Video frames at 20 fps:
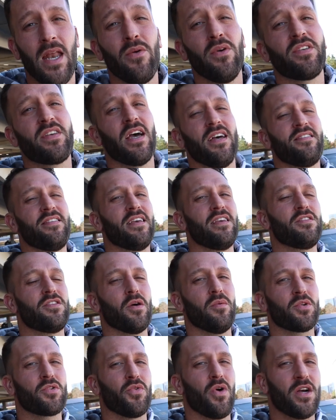Anyways, guys, thank you
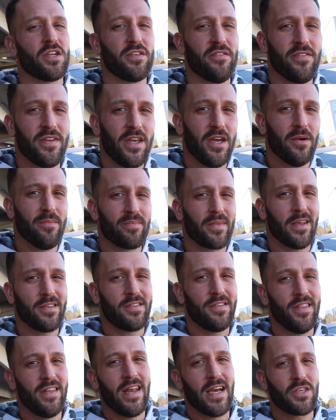so much for watching the video. I'll
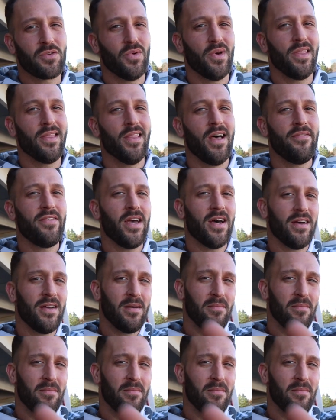see you in the next one. Love ya.